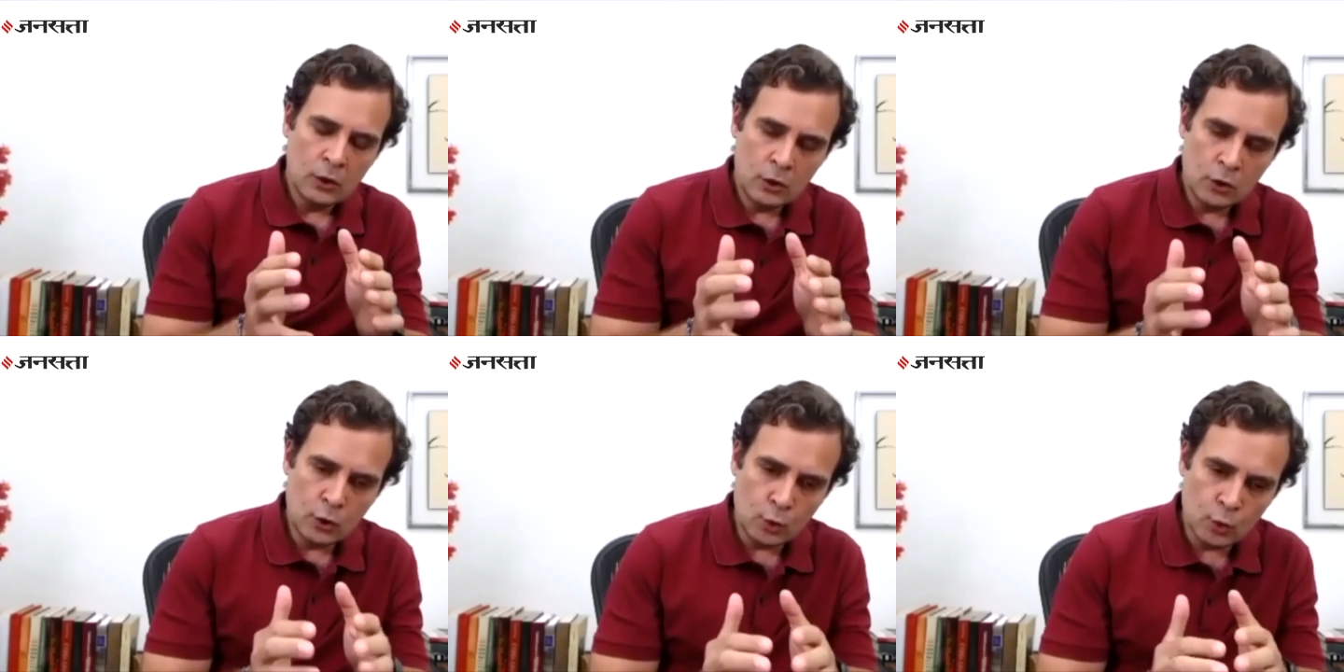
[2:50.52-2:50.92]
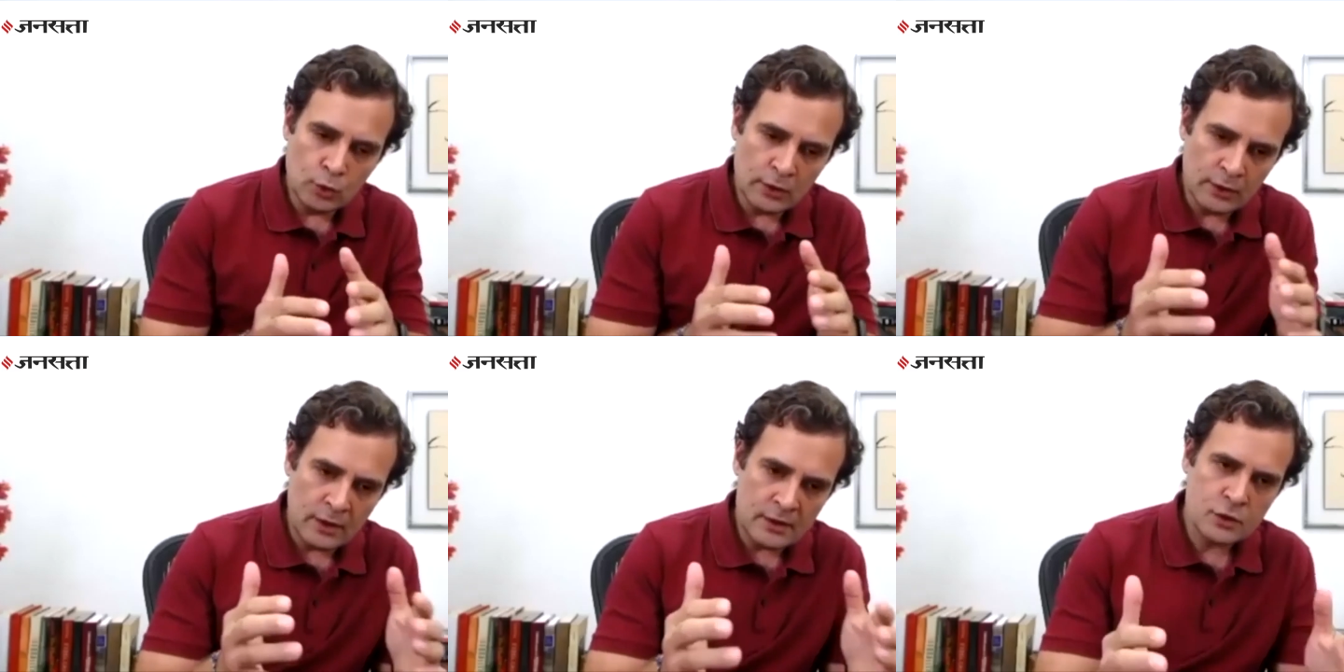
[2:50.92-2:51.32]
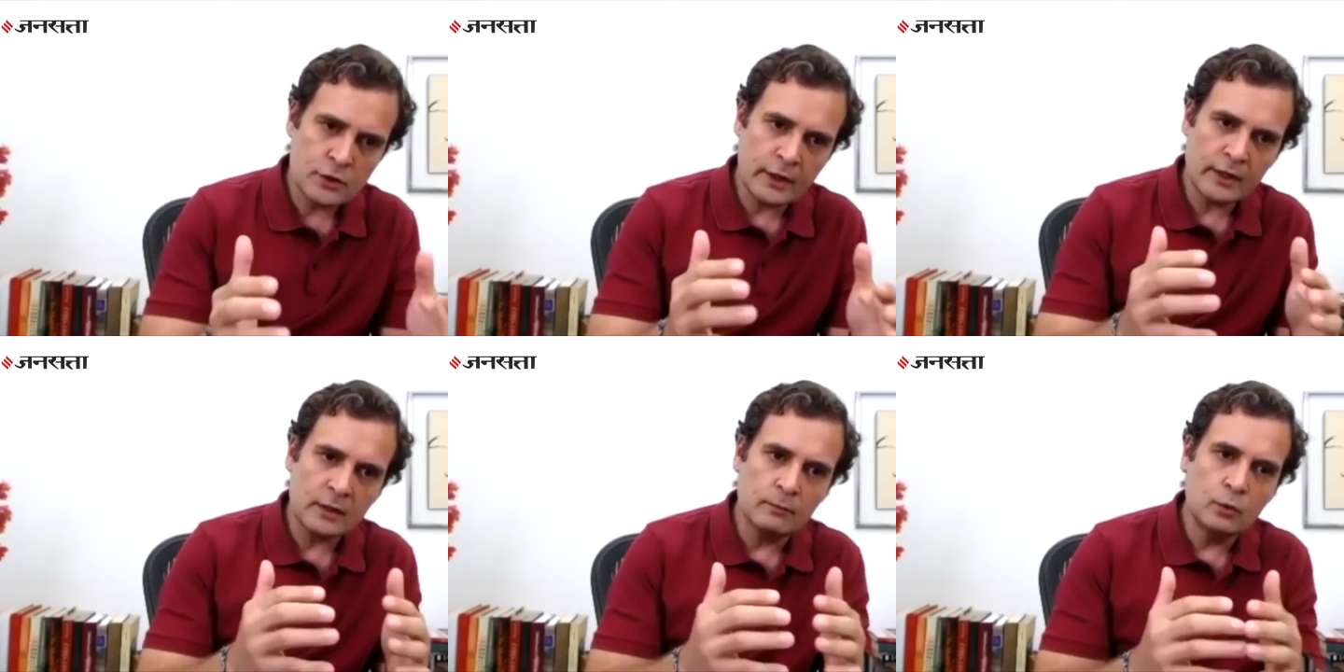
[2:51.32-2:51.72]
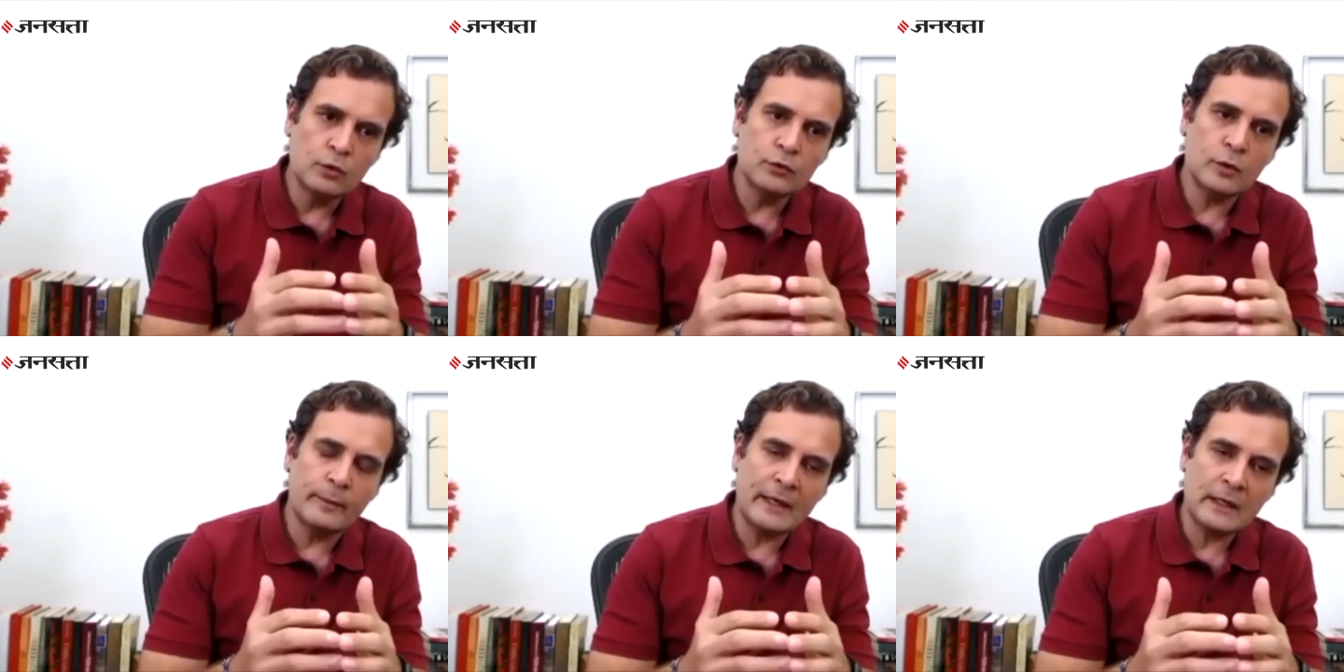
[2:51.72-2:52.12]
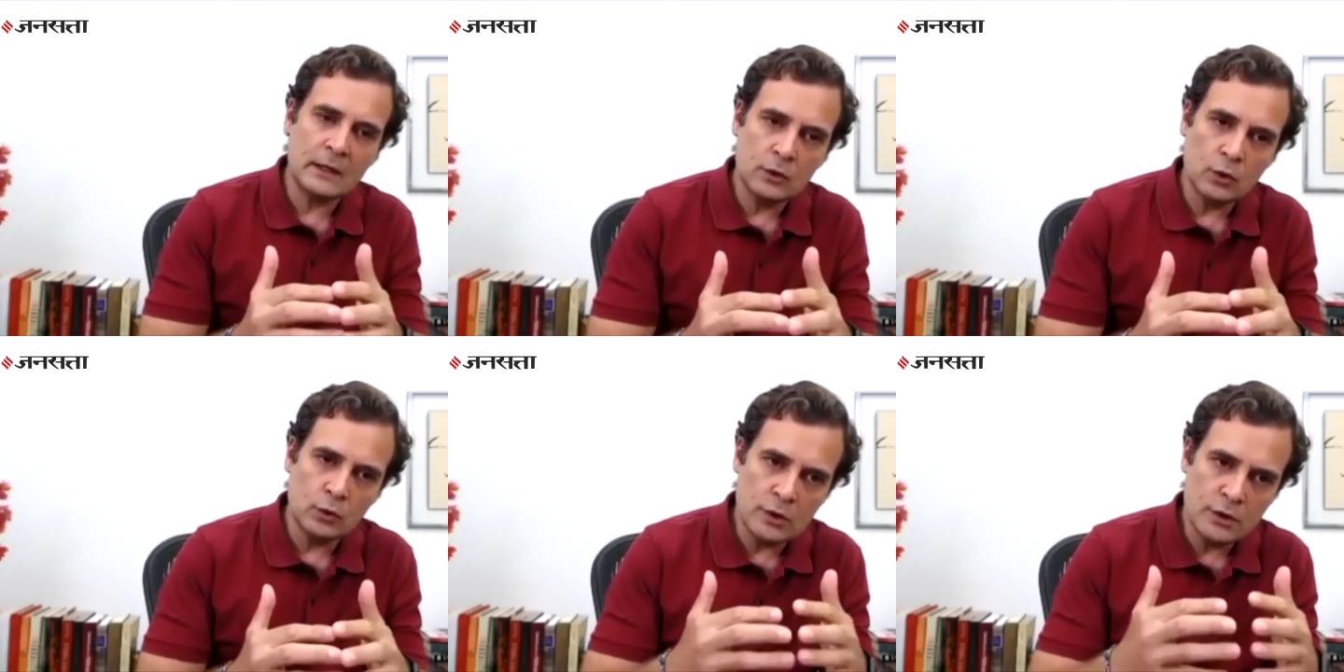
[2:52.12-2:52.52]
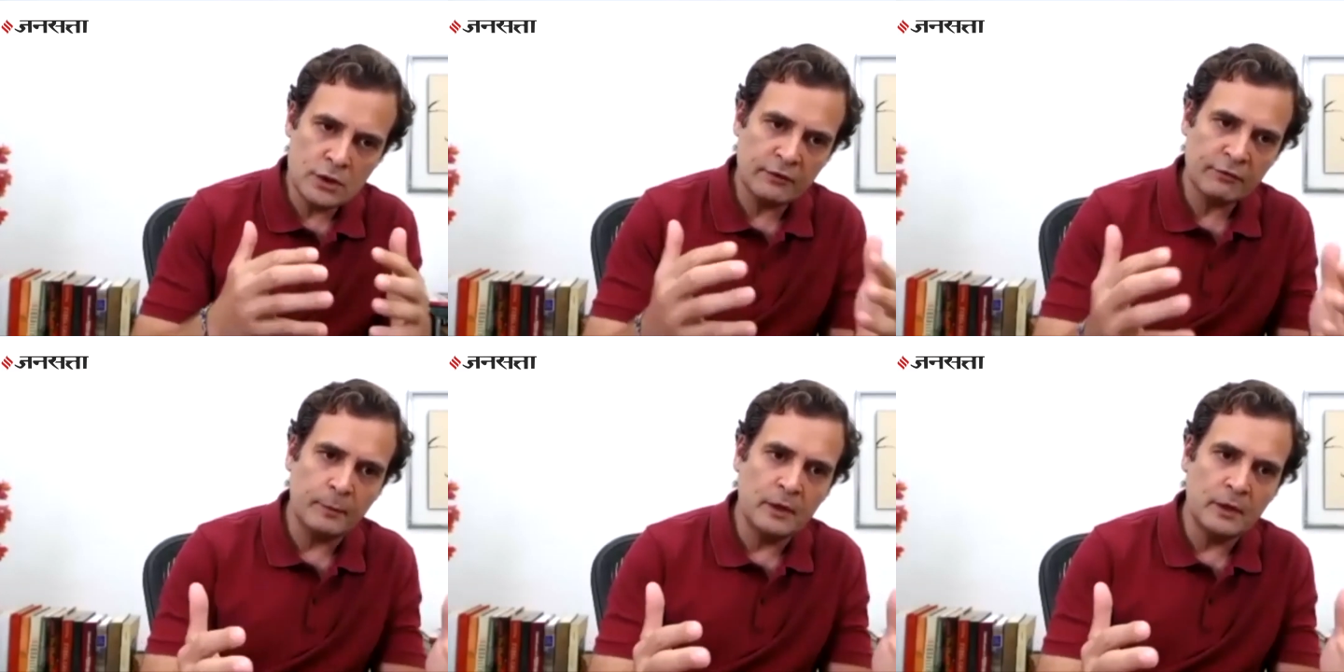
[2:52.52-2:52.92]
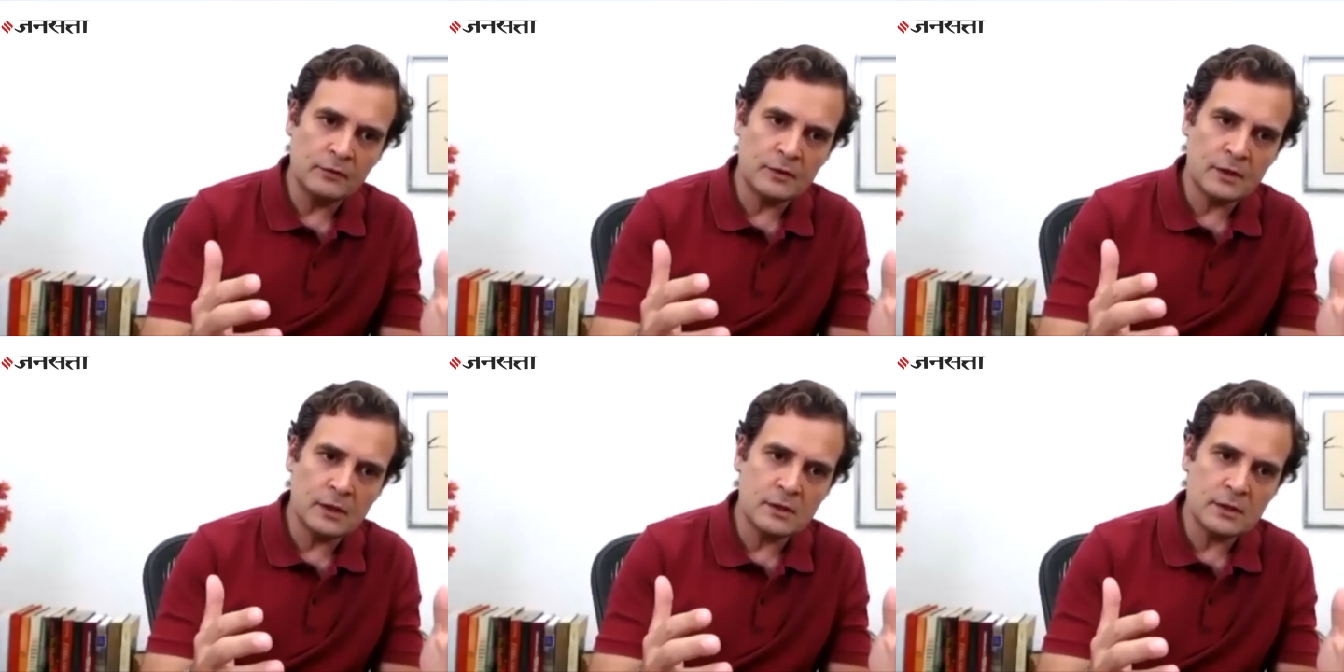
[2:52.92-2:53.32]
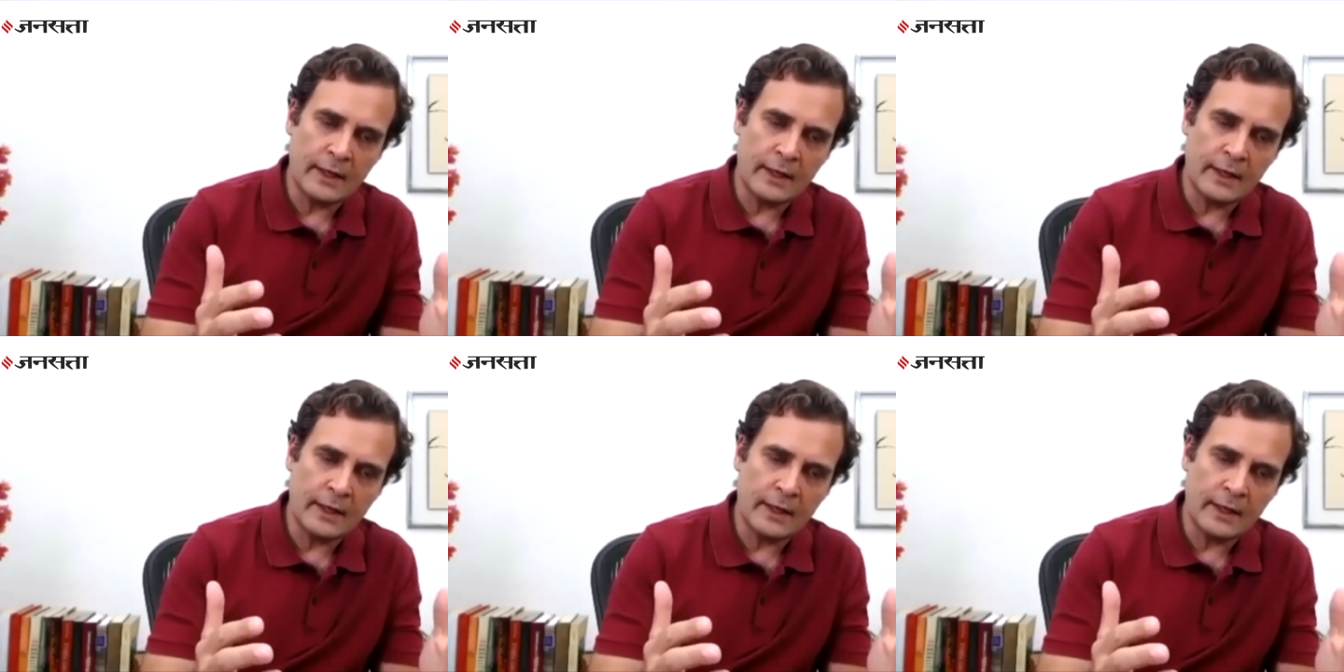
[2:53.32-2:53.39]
to the district, moves the battle to the chief ministers,